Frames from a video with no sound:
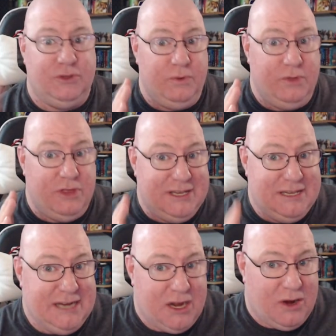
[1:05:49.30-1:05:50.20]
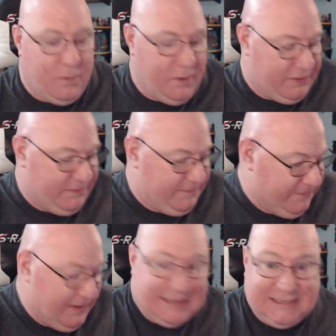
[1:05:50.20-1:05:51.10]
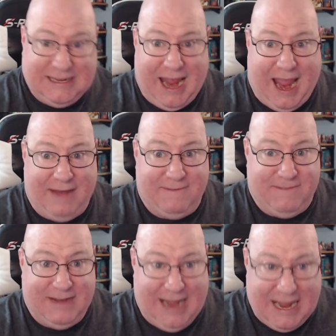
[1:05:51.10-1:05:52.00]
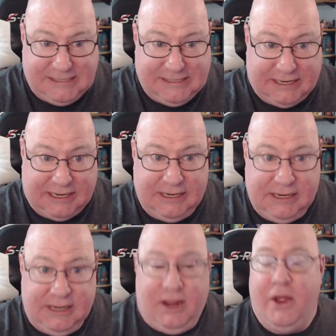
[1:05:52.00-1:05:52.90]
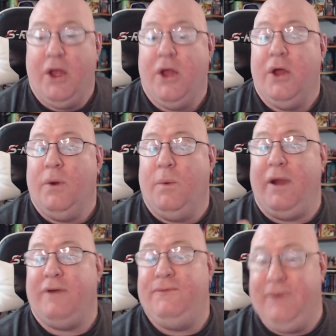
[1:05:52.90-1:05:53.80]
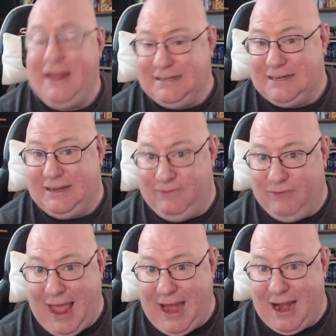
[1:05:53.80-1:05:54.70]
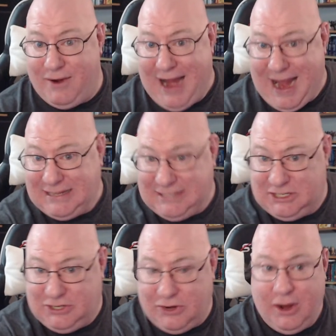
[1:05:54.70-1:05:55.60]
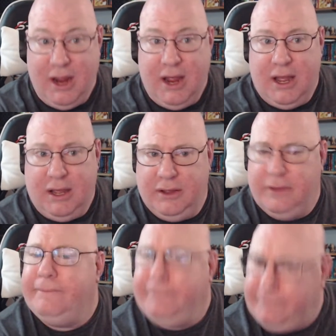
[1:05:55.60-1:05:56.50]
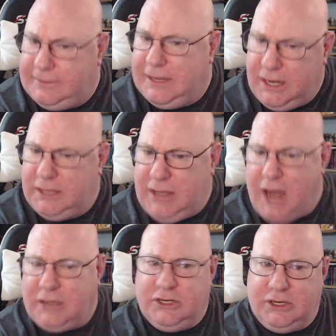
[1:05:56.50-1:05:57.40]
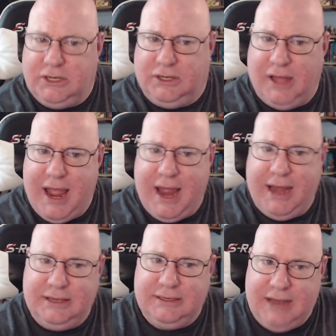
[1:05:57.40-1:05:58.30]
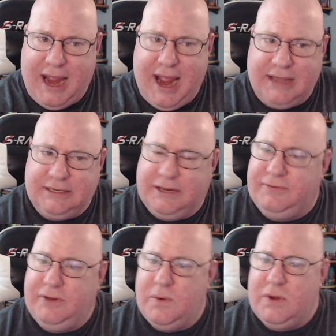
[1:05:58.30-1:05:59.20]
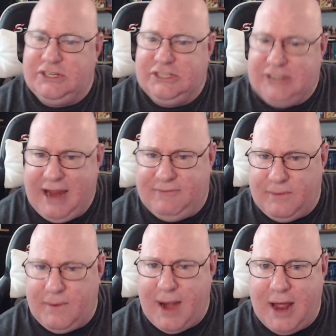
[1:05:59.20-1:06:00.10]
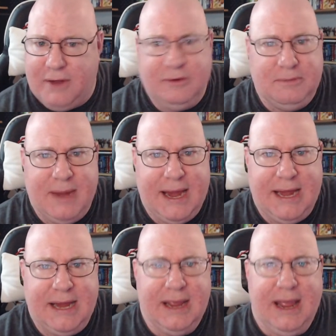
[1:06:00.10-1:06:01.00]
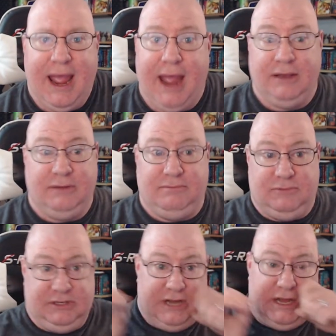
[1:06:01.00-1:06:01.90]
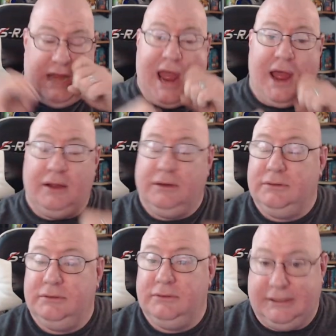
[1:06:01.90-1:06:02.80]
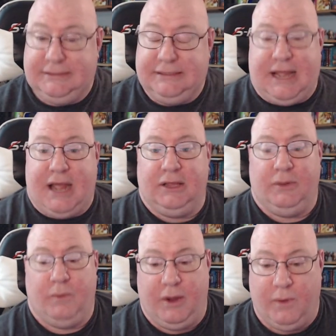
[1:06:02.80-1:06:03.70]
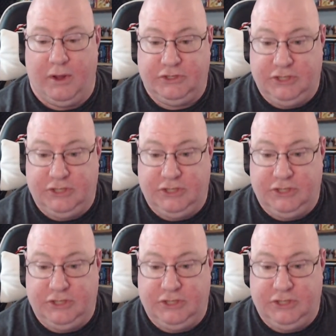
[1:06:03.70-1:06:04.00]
the dinner with Fisk and Vanessa, where Fisk flat out asks her, Dr. Glenn asked if you were safe around me, and she said, yeah, that's exactly what it was.